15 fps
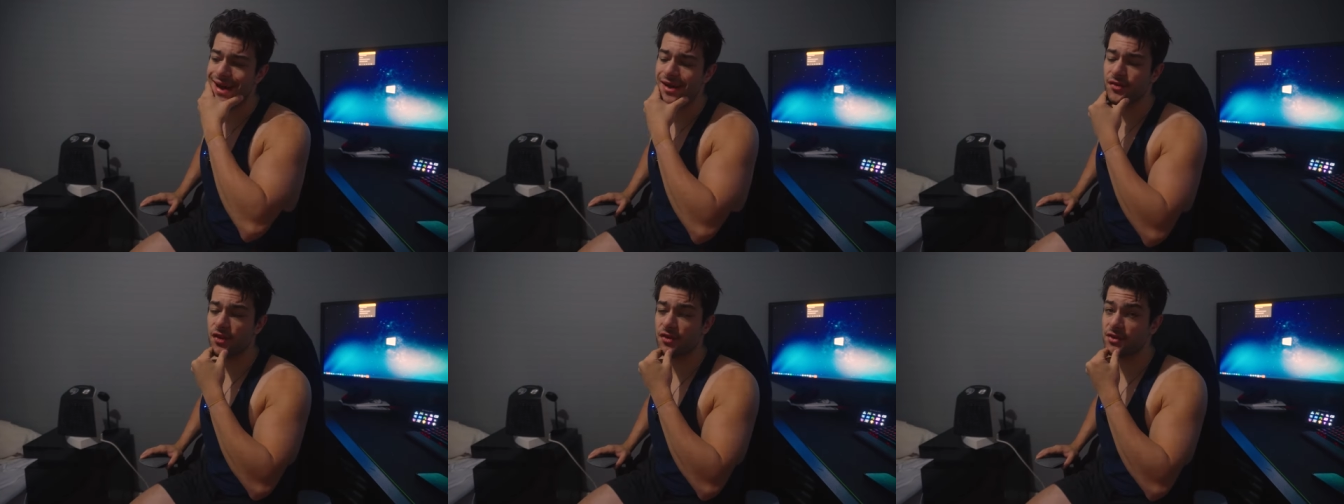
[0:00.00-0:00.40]

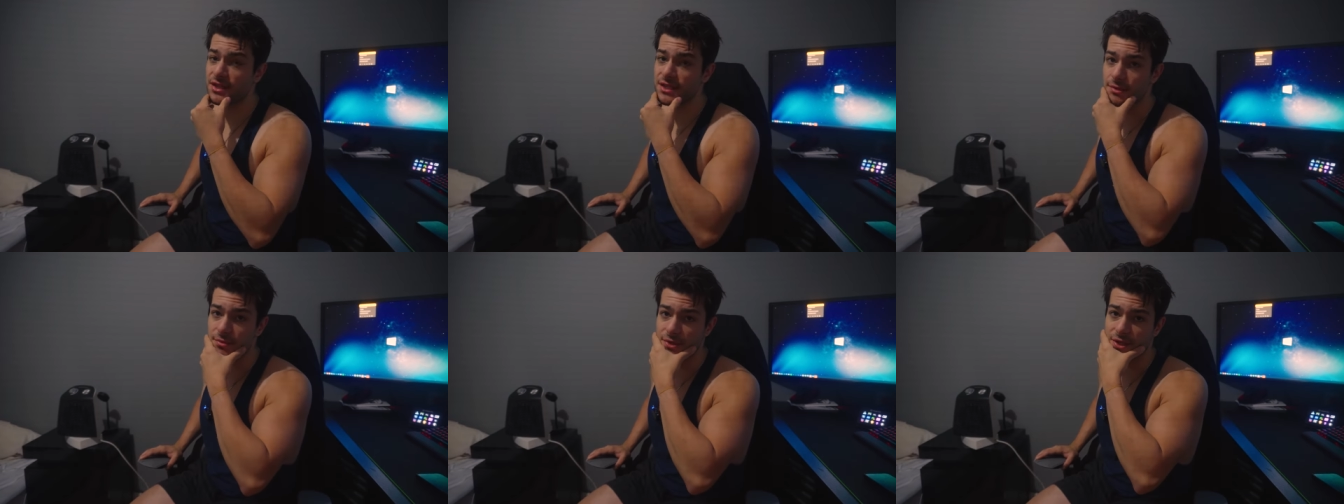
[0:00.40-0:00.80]
After I
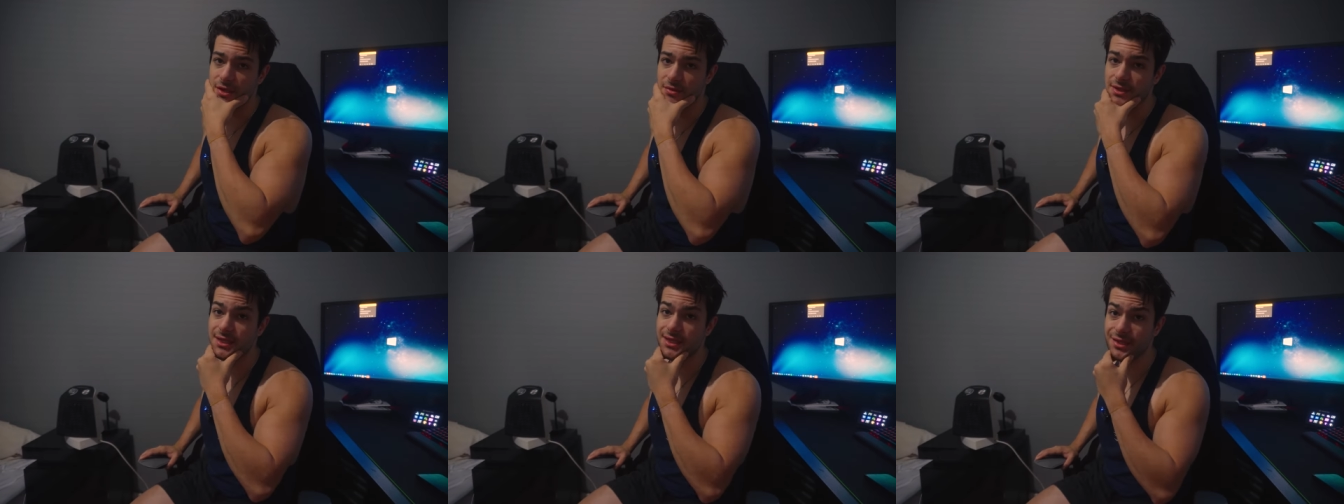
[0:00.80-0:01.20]
finished that meal, I
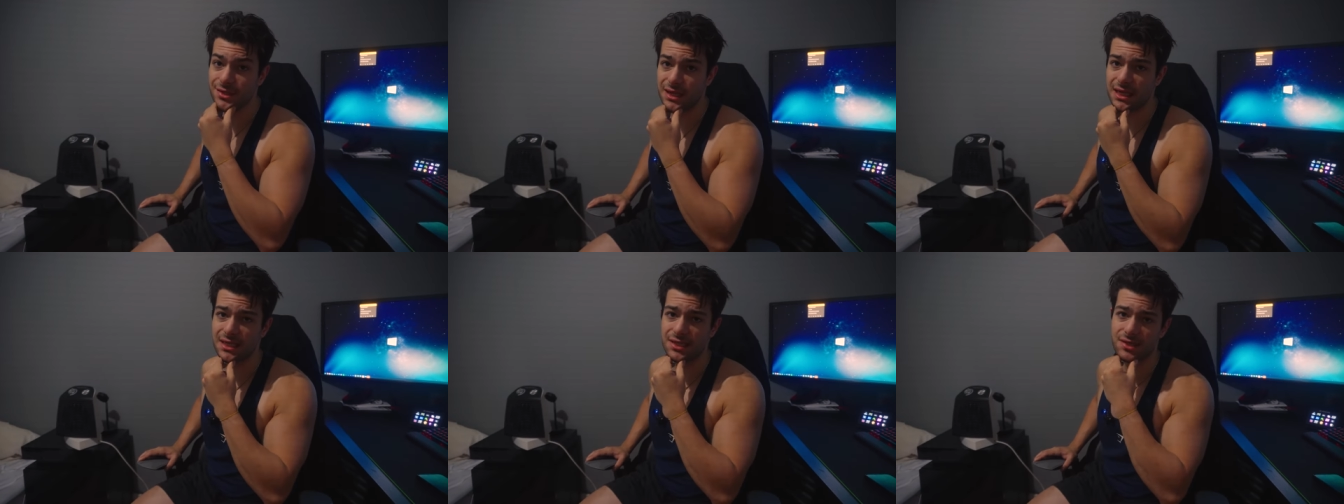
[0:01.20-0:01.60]
was still
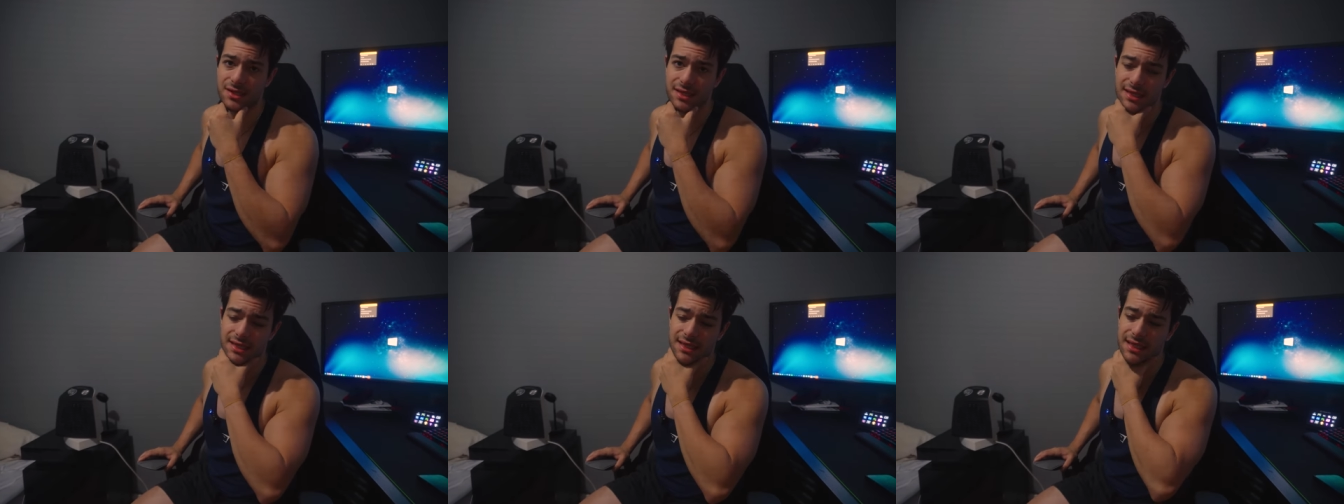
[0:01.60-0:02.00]

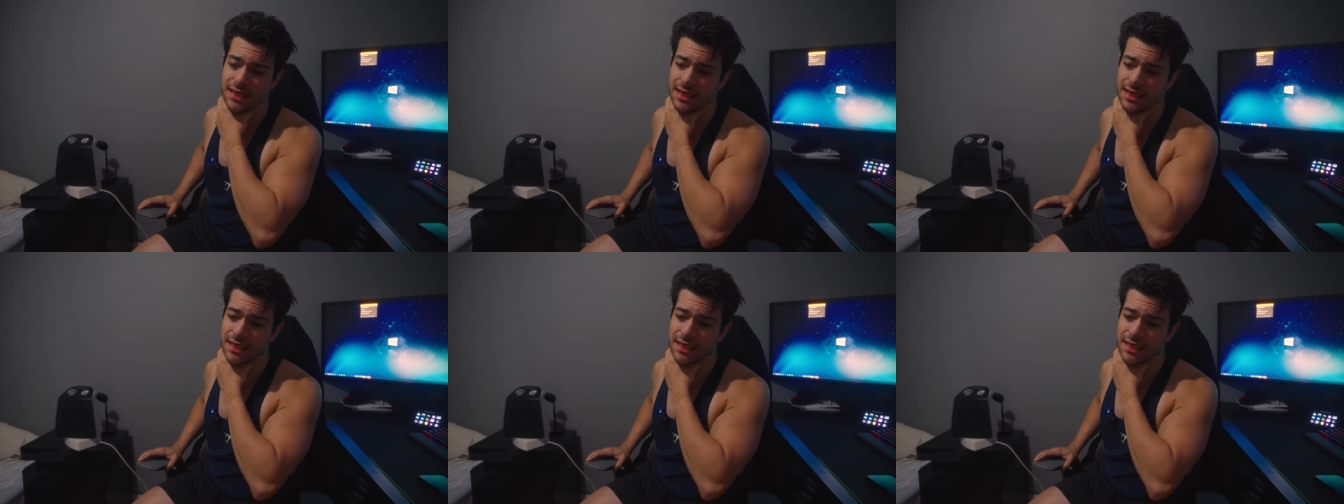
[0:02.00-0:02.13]
hungry,